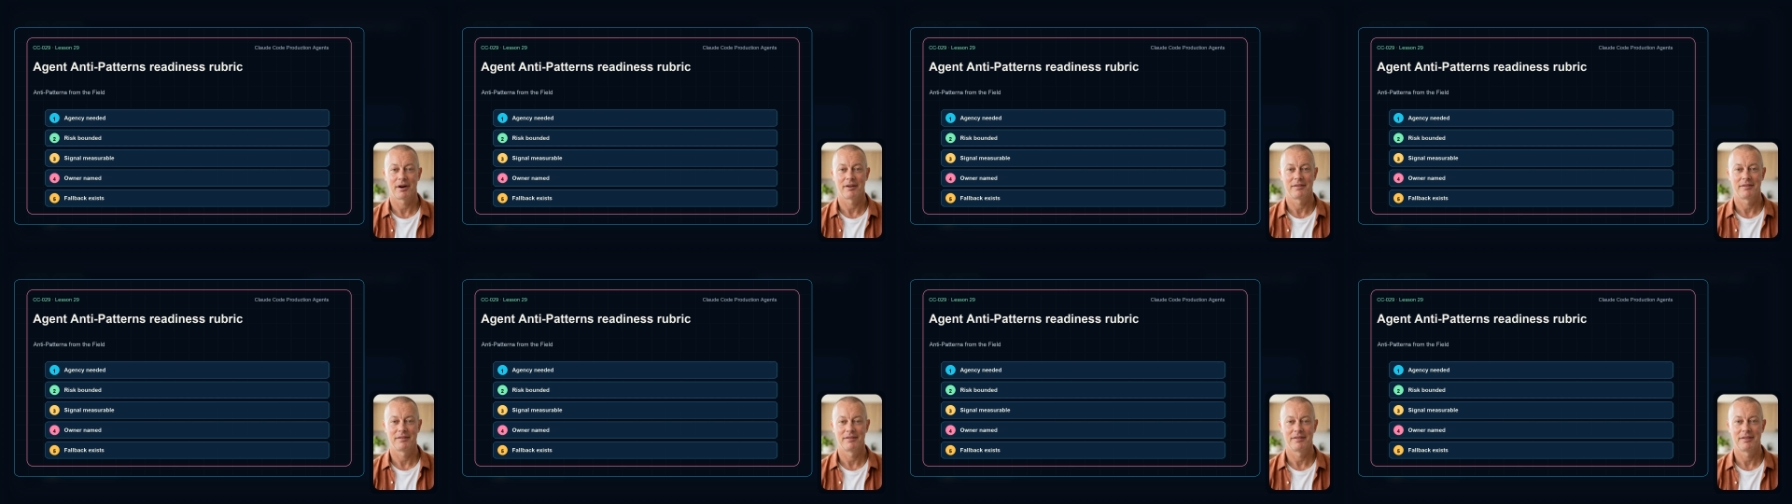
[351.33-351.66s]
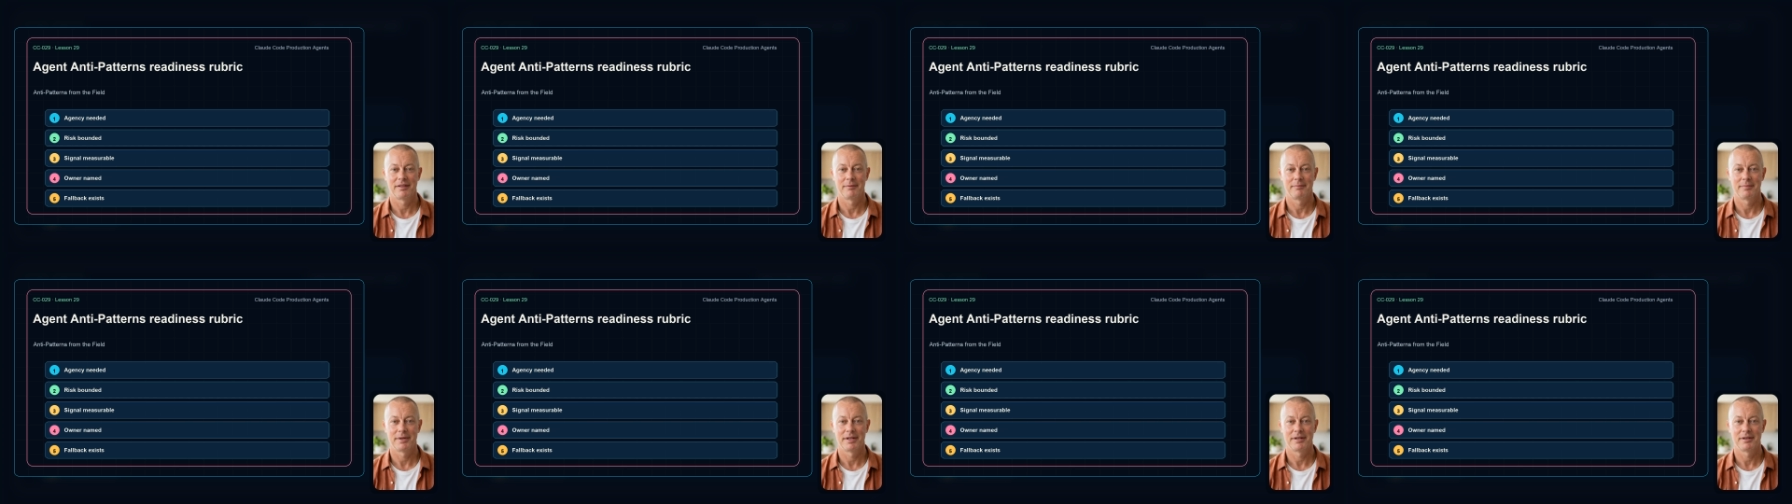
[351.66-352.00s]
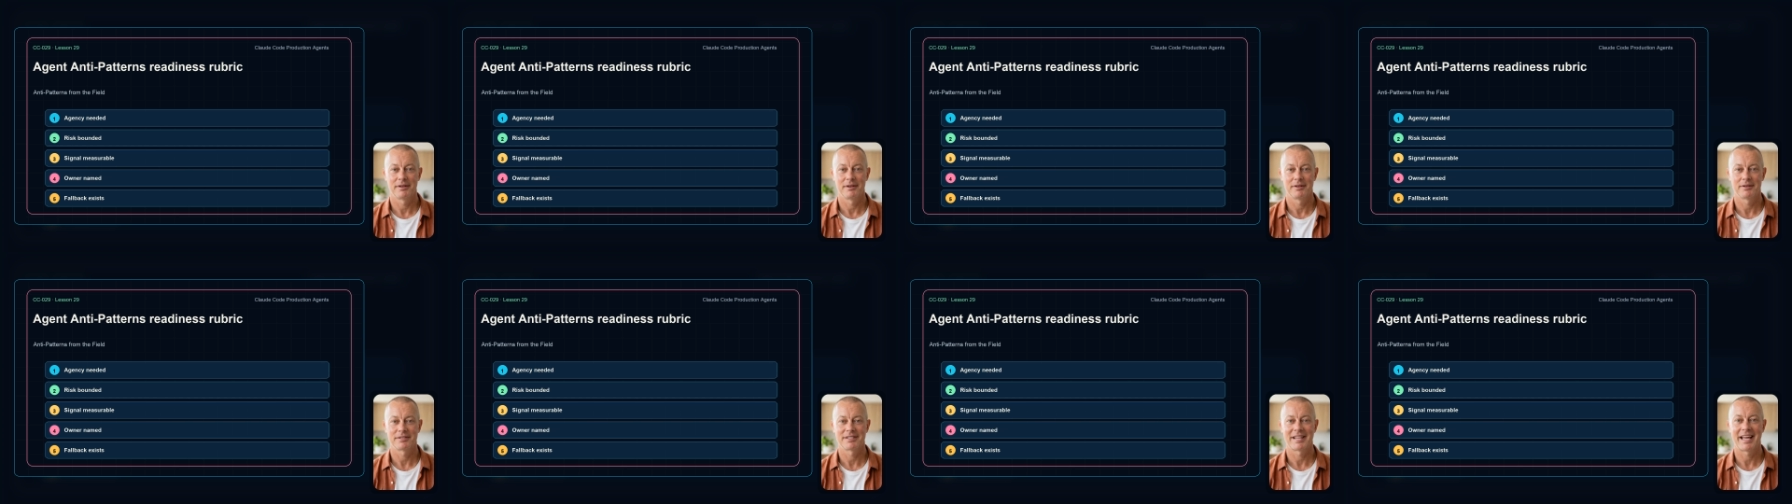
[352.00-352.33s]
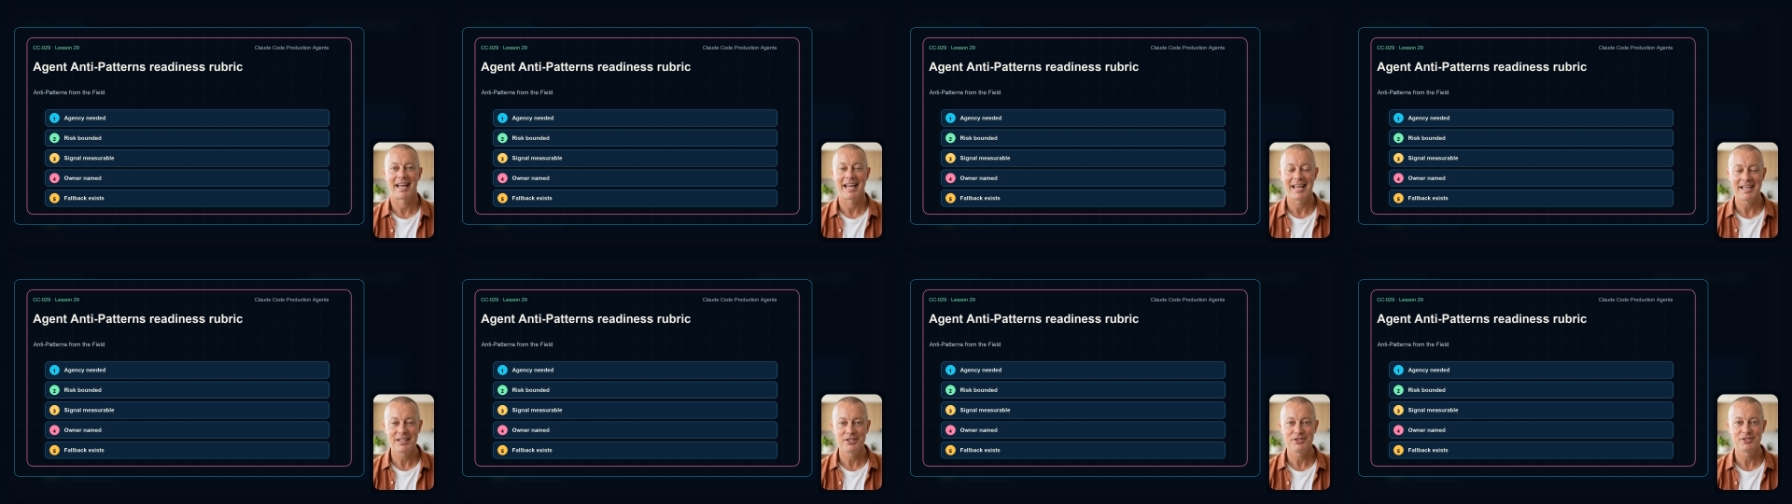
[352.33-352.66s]
rather than
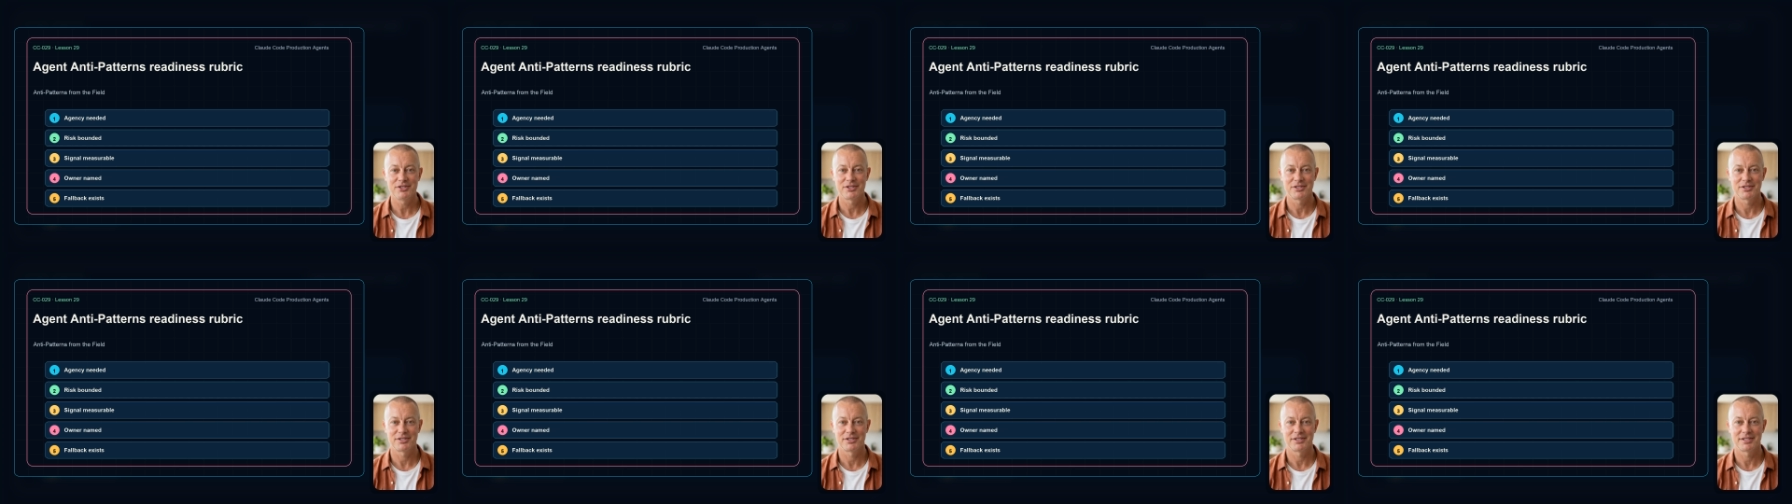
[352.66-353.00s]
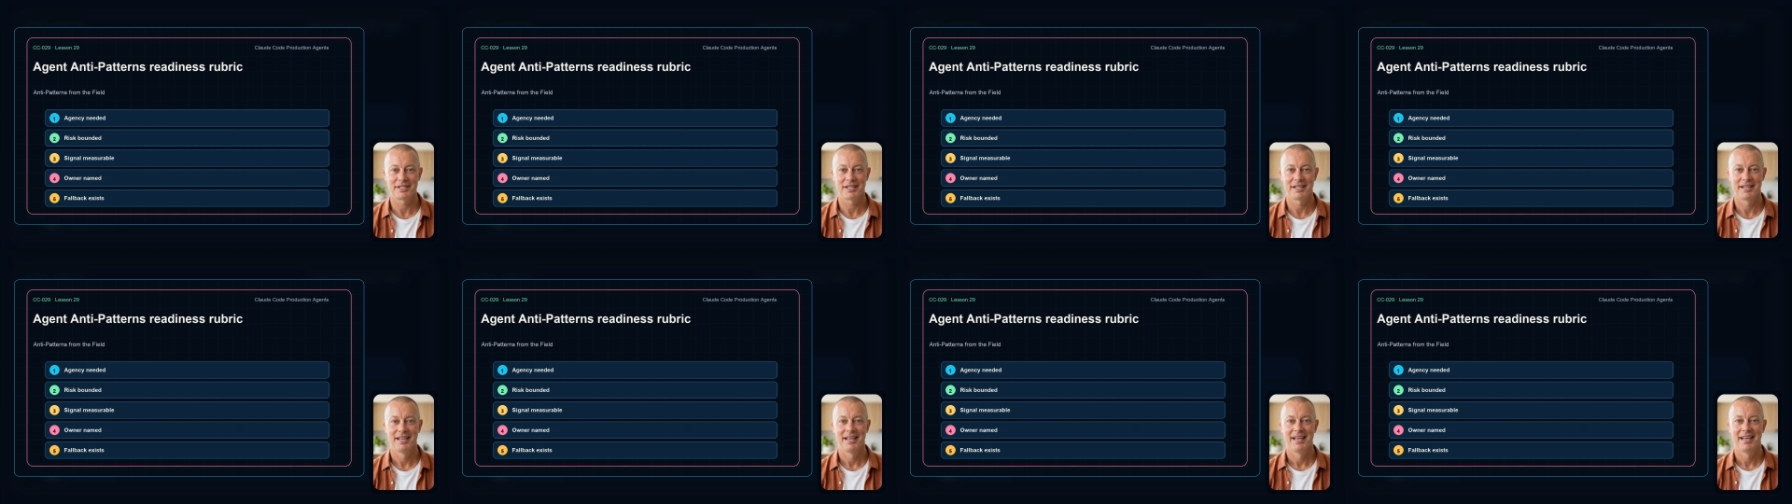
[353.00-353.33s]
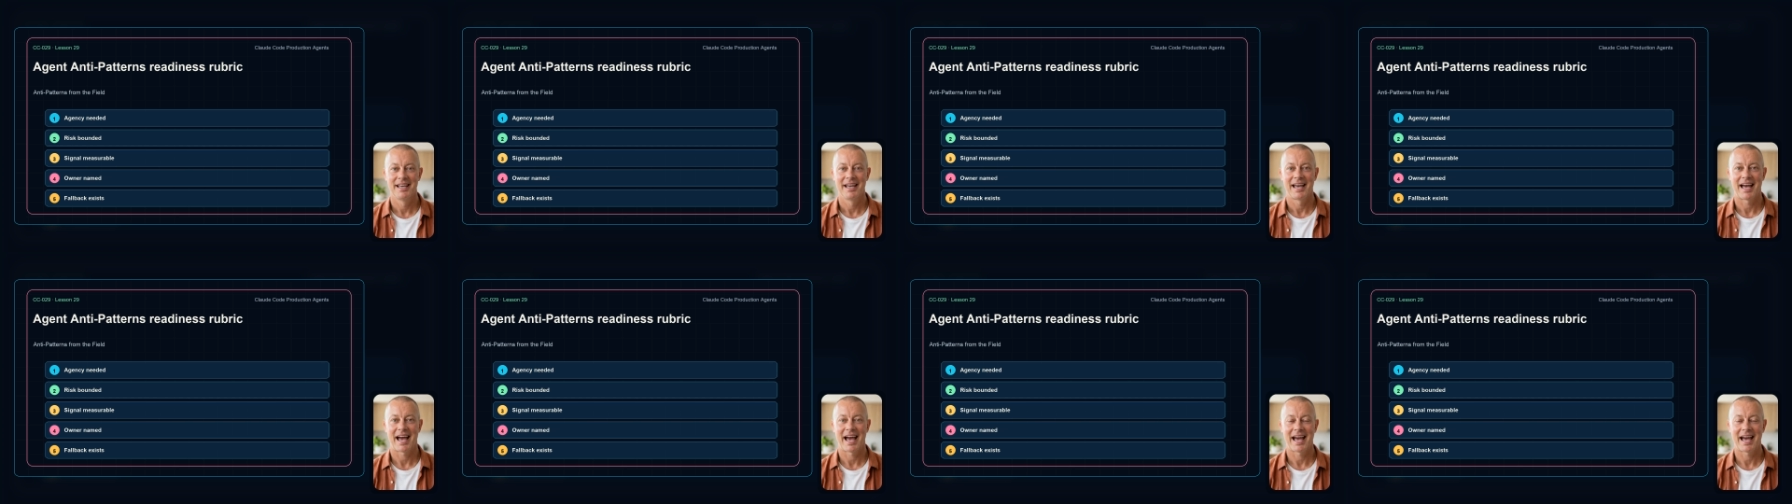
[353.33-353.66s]
because agency